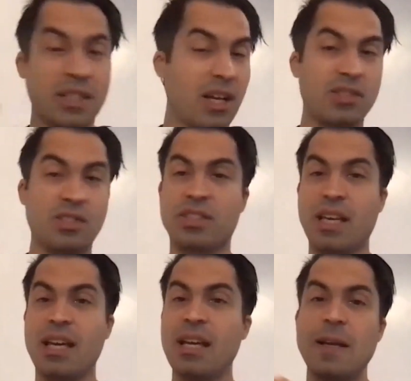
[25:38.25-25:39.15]
I'll just
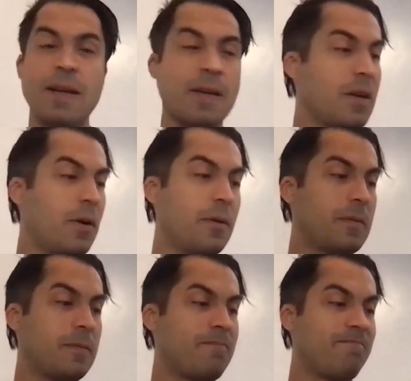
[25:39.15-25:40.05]
say, I'm
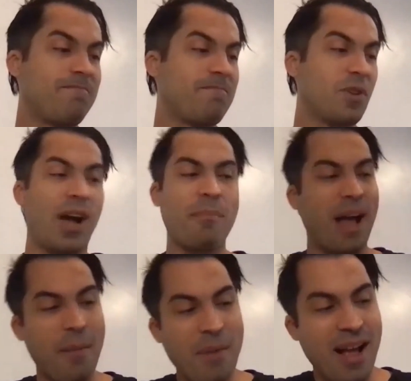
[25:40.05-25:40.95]

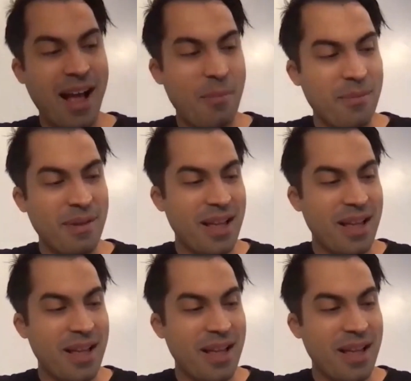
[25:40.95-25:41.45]
an